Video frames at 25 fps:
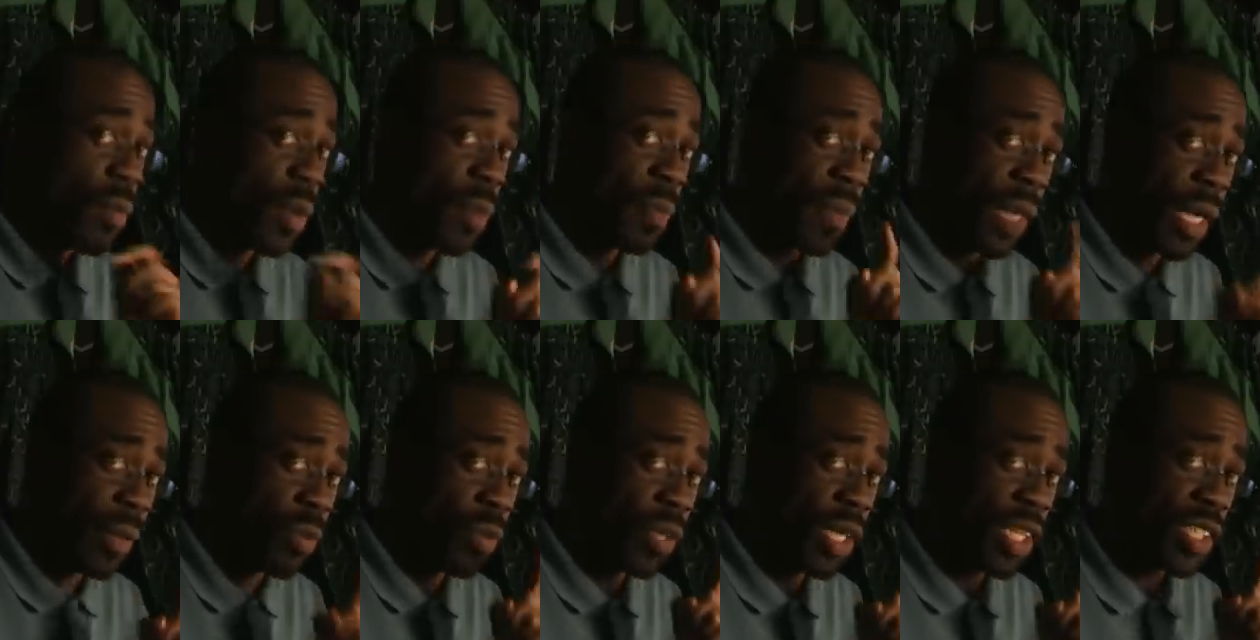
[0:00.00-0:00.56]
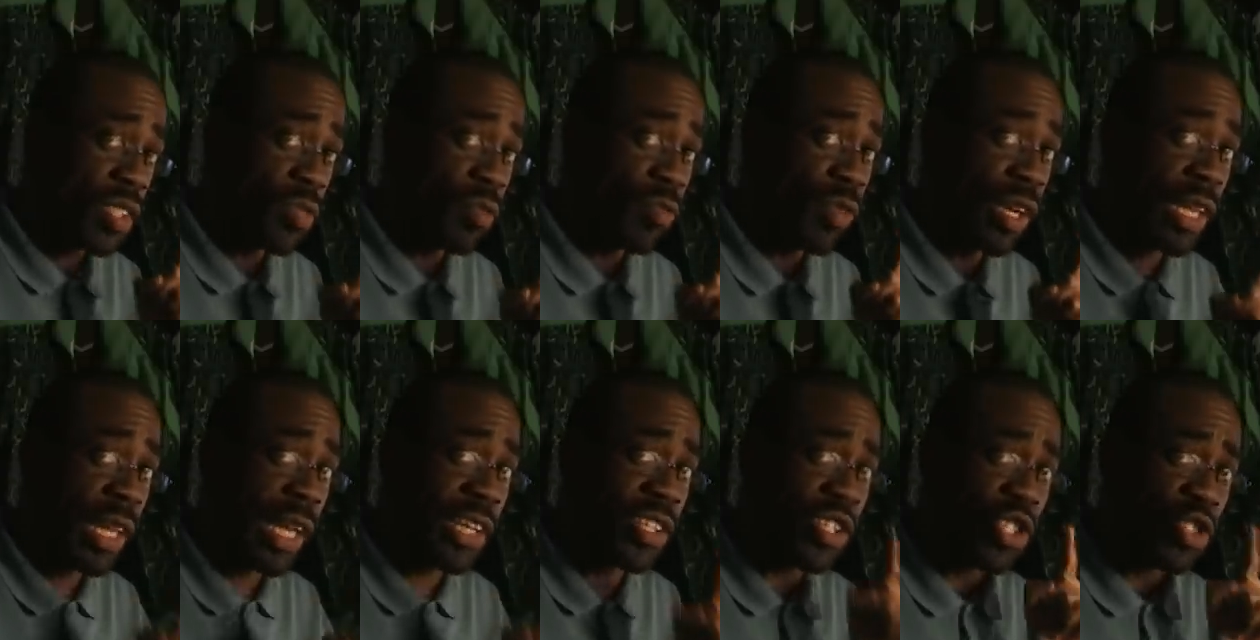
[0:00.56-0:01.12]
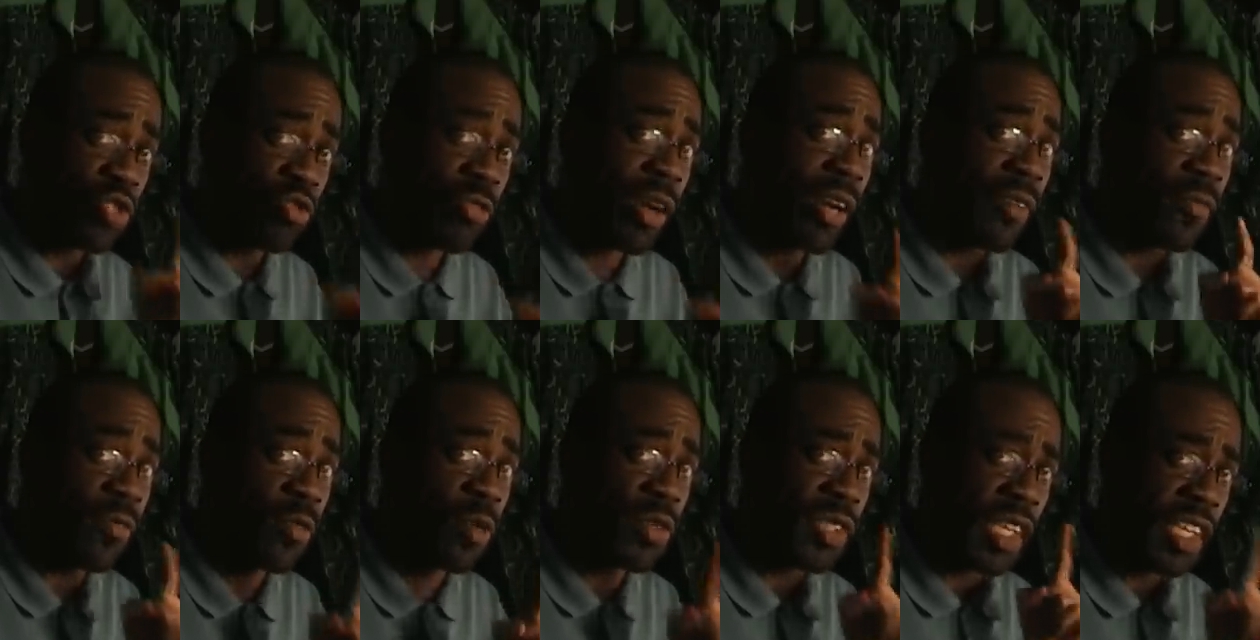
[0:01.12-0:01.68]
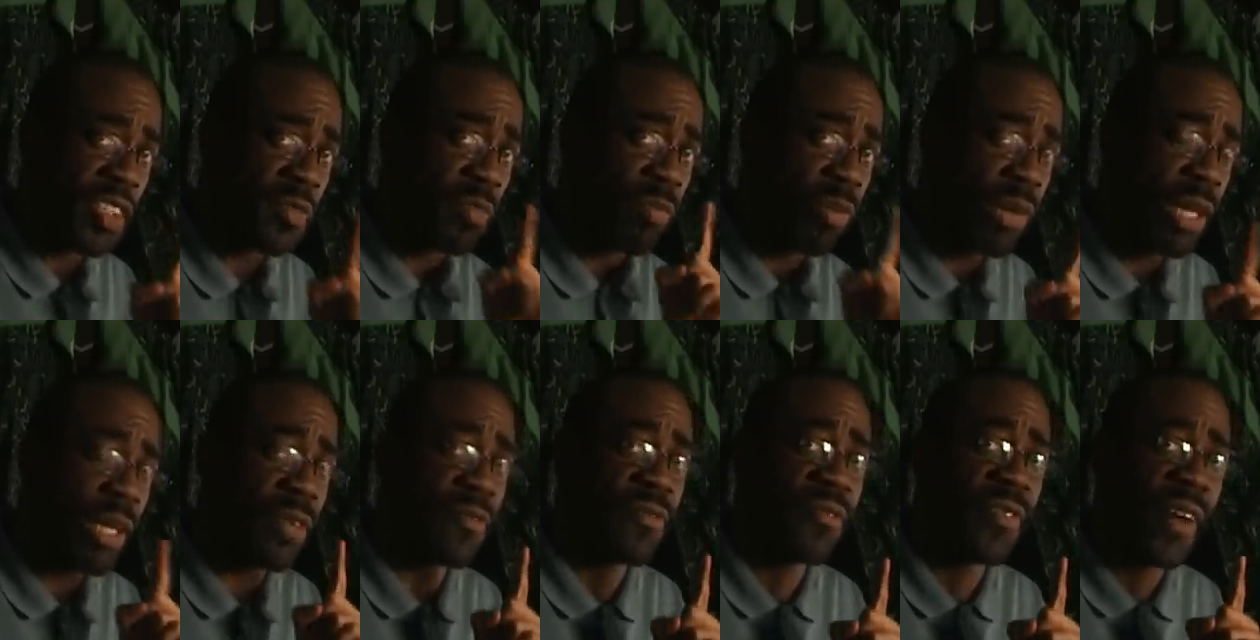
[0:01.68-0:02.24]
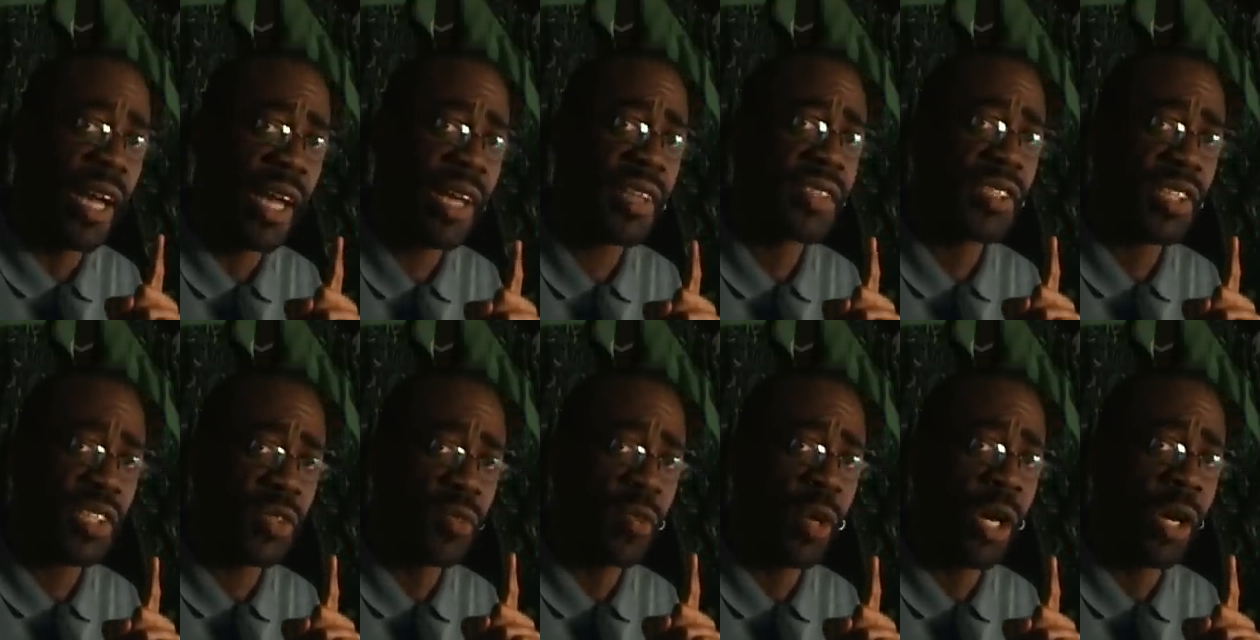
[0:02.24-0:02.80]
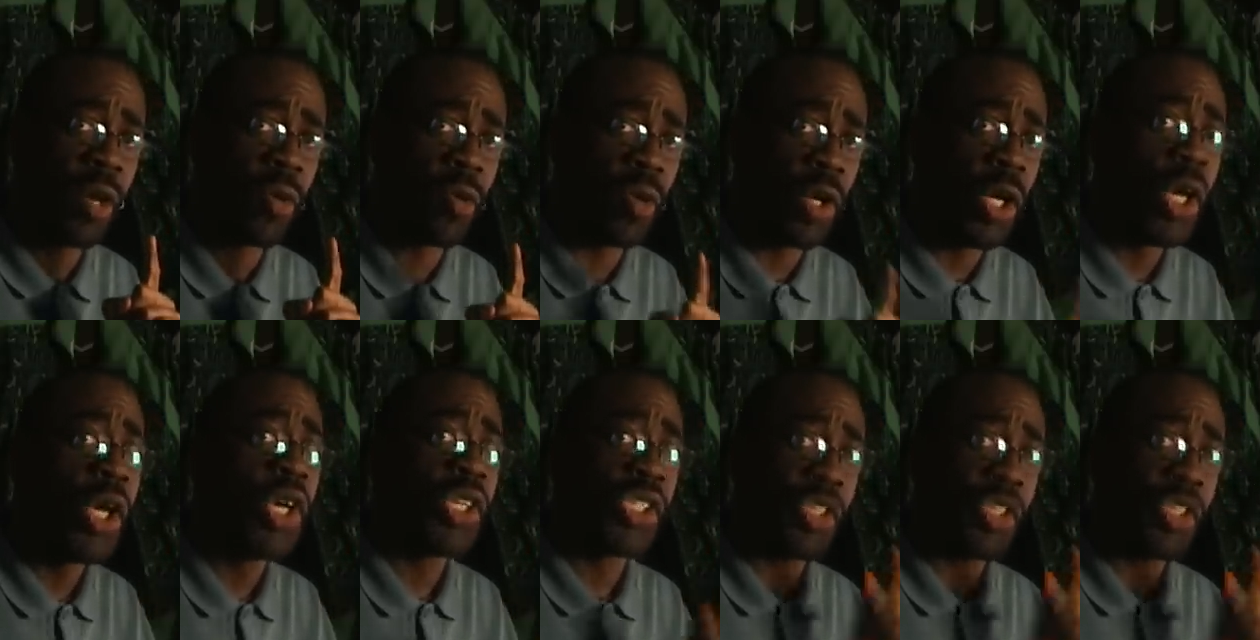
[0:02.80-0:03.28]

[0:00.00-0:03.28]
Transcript: but people need to realise Strikeforce has brilliant fighters as well.